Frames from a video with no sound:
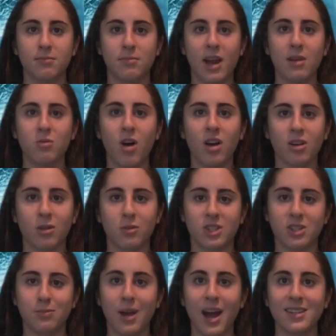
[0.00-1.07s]
by water,
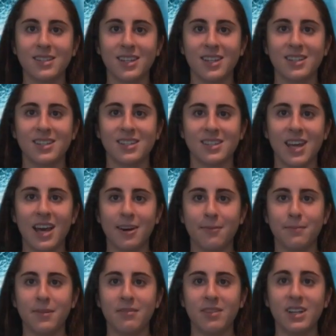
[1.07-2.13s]
which is passing into the cell.
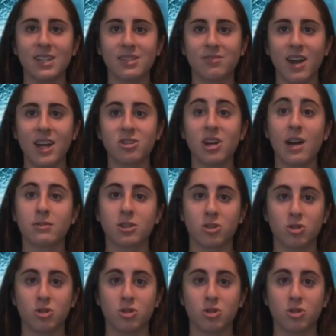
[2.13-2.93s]
Venus flytraps